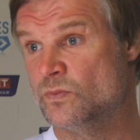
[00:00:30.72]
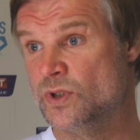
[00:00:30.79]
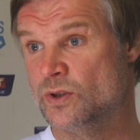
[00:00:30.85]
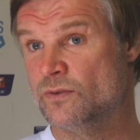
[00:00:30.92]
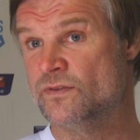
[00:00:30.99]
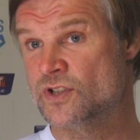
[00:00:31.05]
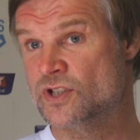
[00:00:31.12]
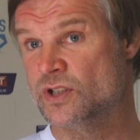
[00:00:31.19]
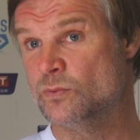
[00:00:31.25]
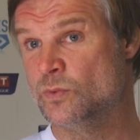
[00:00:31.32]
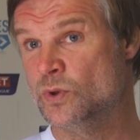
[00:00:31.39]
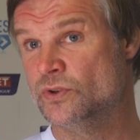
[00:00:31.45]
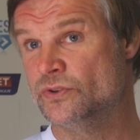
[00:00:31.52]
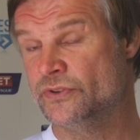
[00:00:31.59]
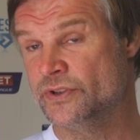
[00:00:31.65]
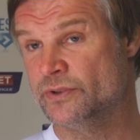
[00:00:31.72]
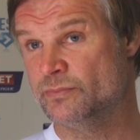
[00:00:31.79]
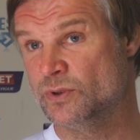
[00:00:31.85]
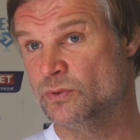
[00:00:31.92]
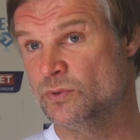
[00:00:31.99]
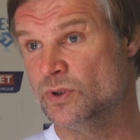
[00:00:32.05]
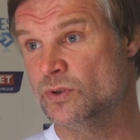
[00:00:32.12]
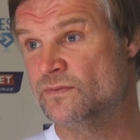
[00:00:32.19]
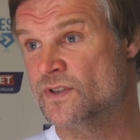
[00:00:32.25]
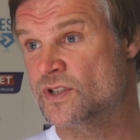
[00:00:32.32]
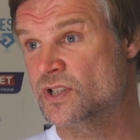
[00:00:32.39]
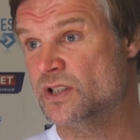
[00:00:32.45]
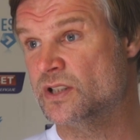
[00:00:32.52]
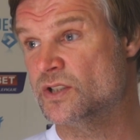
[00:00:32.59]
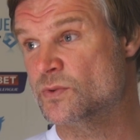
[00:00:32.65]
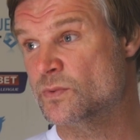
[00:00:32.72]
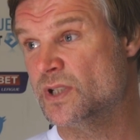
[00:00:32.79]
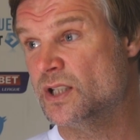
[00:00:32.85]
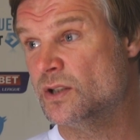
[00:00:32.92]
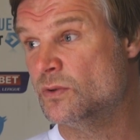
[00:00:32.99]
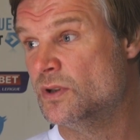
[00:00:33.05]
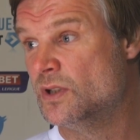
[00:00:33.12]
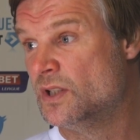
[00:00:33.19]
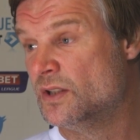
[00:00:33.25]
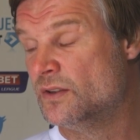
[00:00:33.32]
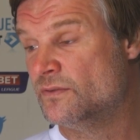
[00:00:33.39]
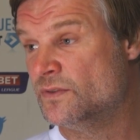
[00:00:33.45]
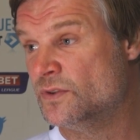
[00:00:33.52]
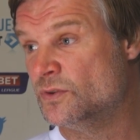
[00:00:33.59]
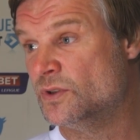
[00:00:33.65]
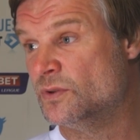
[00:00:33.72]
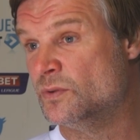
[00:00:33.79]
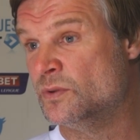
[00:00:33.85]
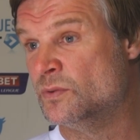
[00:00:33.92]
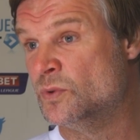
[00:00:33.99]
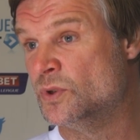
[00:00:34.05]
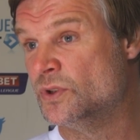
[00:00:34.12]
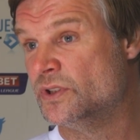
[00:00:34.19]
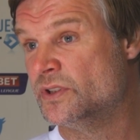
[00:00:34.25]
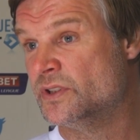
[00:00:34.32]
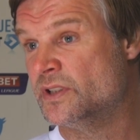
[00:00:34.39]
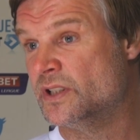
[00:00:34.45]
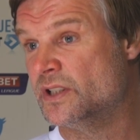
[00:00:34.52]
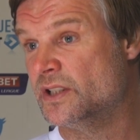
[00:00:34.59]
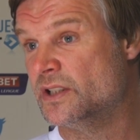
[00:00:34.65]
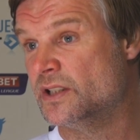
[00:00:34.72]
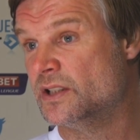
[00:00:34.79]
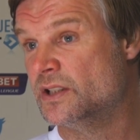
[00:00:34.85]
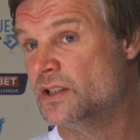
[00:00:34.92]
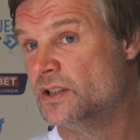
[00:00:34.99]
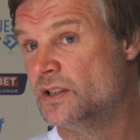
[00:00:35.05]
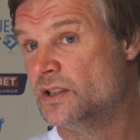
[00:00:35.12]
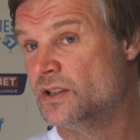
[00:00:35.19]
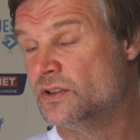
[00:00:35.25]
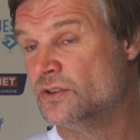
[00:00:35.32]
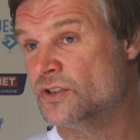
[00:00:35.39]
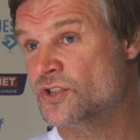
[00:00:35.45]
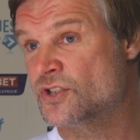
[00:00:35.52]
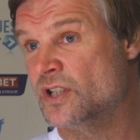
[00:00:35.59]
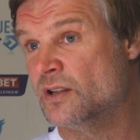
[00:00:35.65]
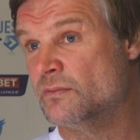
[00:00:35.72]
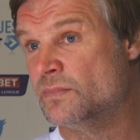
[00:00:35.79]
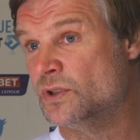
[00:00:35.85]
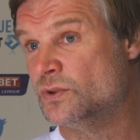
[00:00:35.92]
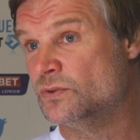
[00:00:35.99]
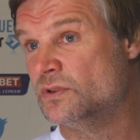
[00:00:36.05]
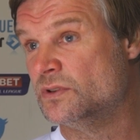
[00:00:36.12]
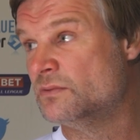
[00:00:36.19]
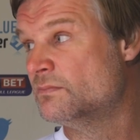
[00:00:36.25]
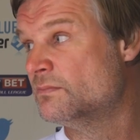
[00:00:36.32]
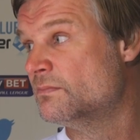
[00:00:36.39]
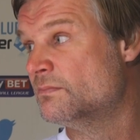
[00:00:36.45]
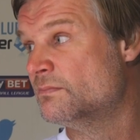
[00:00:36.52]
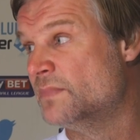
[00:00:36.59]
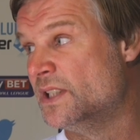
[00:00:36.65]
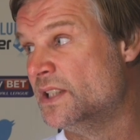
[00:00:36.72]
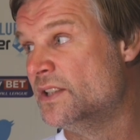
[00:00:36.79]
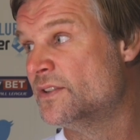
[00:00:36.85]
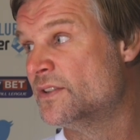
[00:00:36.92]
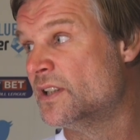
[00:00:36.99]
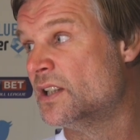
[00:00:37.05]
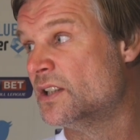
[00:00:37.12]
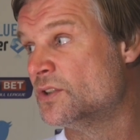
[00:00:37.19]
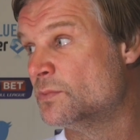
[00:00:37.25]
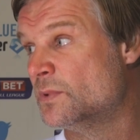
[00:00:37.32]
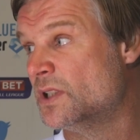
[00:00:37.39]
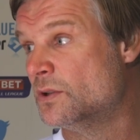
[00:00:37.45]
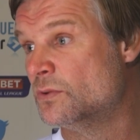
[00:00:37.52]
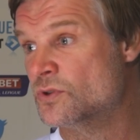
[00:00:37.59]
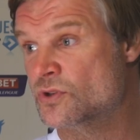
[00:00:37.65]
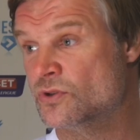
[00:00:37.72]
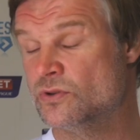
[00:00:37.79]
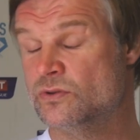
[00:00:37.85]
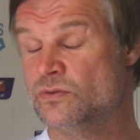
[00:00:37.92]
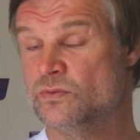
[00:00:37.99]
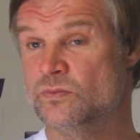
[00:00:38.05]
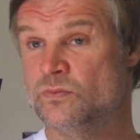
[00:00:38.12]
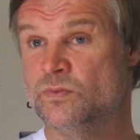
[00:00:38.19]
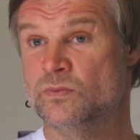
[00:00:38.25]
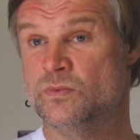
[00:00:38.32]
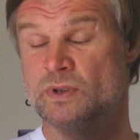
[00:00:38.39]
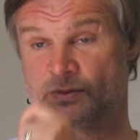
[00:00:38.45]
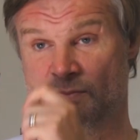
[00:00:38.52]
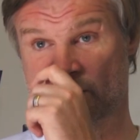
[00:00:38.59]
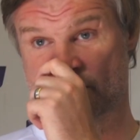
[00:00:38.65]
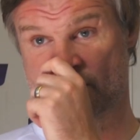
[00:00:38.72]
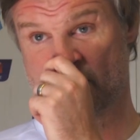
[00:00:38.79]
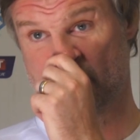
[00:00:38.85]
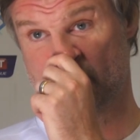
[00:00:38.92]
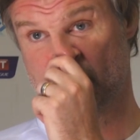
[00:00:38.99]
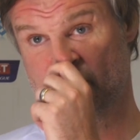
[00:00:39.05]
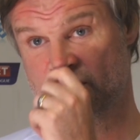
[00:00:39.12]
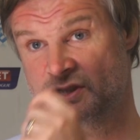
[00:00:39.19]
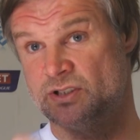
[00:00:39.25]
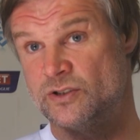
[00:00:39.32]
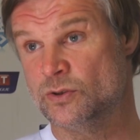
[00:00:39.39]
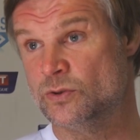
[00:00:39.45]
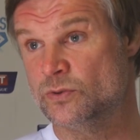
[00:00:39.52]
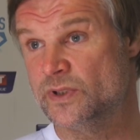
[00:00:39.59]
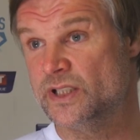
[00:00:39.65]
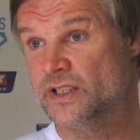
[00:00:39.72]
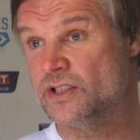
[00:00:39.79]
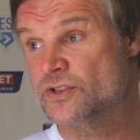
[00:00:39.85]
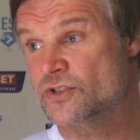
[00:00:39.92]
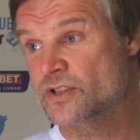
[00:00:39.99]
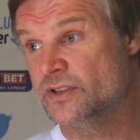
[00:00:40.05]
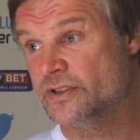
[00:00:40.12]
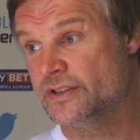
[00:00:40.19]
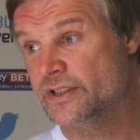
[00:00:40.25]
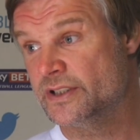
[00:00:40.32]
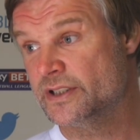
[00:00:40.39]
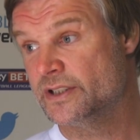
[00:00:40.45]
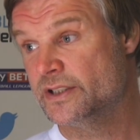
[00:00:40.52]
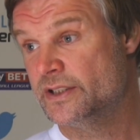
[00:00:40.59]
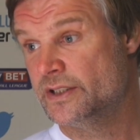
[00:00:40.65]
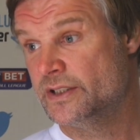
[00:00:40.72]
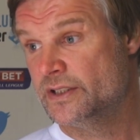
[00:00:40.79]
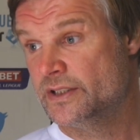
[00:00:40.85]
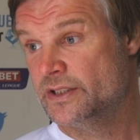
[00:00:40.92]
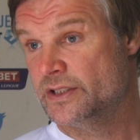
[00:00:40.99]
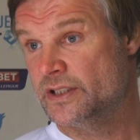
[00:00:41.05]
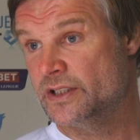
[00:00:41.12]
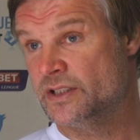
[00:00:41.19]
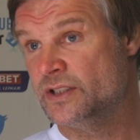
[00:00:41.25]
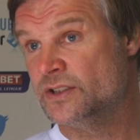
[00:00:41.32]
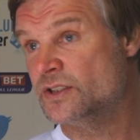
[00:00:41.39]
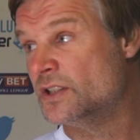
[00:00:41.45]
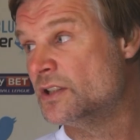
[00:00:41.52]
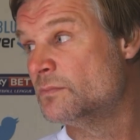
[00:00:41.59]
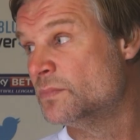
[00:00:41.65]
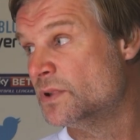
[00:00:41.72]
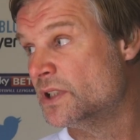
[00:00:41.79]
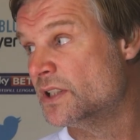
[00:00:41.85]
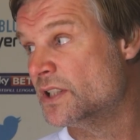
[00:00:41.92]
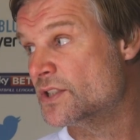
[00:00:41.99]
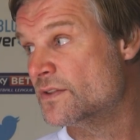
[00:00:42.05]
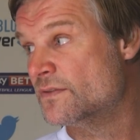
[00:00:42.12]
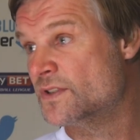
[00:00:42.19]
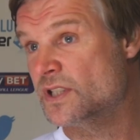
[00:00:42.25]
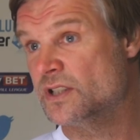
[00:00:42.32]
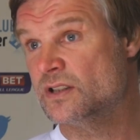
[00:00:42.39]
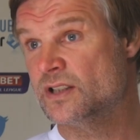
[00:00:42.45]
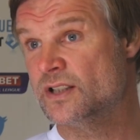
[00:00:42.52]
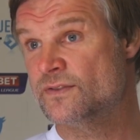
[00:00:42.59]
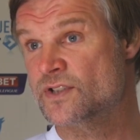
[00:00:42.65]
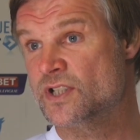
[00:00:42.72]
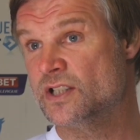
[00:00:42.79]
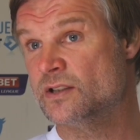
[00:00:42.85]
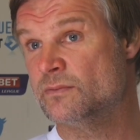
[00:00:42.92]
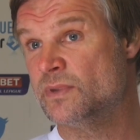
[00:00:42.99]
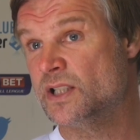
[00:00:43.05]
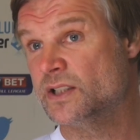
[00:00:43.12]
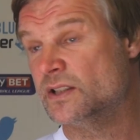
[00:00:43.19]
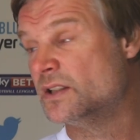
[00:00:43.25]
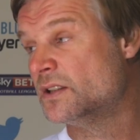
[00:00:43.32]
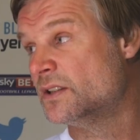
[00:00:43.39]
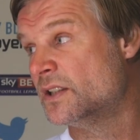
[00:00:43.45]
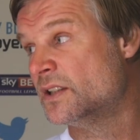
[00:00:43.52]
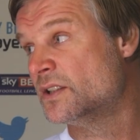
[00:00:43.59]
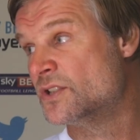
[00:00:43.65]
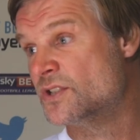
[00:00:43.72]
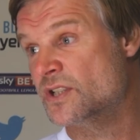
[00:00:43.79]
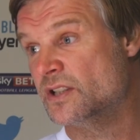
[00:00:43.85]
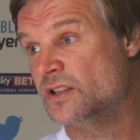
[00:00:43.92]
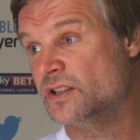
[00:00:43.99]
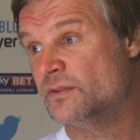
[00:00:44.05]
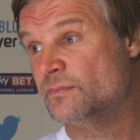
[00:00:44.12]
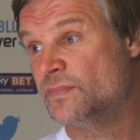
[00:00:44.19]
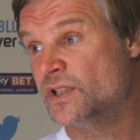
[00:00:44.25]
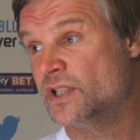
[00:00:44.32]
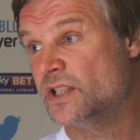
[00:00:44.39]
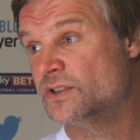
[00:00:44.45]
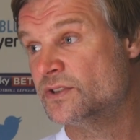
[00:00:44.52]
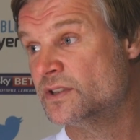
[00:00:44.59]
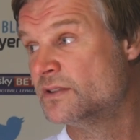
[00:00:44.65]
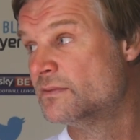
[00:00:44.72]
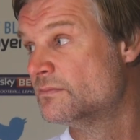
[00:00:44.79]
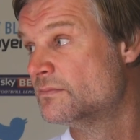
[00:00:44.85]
we obviously want to, but we obviously as well feel that we want to start building beneath that as well. So we're certainly looking at all areas, and he's a young player, as I've said, a left centre back that is certainly impressed.